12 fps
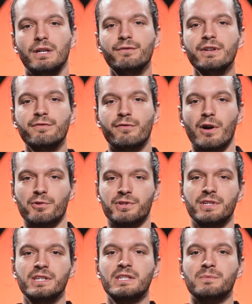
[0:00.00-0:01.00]
Even if our
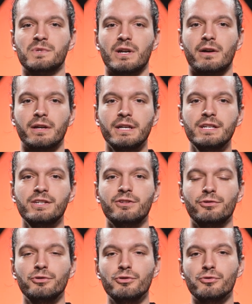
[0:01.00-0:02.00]
systems are easy
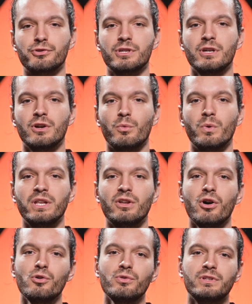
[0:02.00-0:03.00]
to use, we
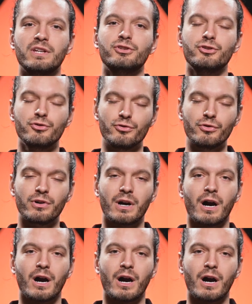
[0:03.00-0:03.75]
know that you,